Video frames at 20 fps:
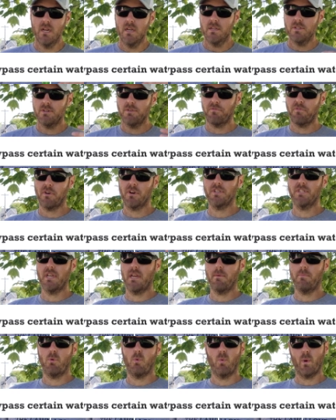So for
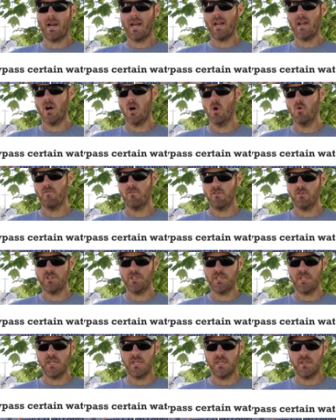example, when I
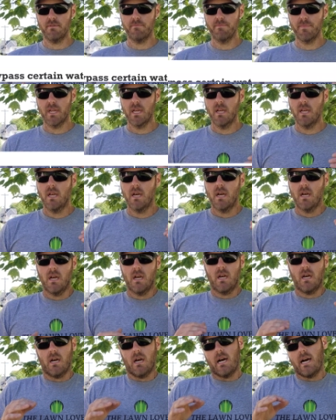overseed,
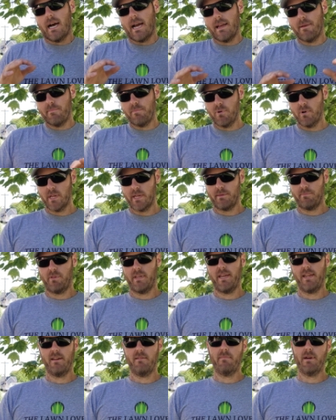I
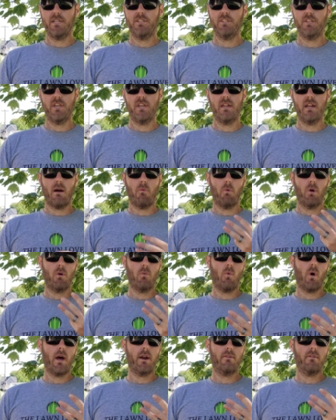planted my seed, I want to
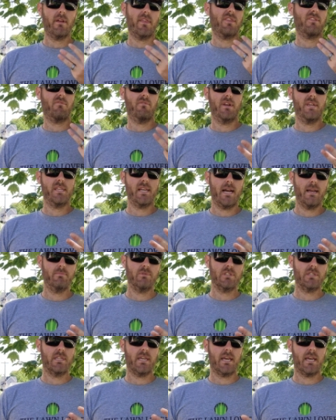water it 3 times
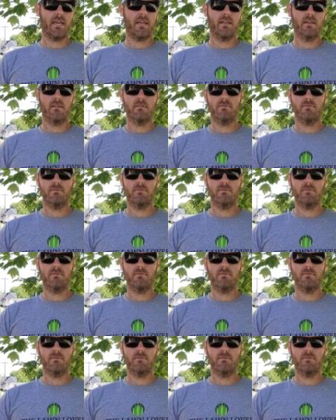a day.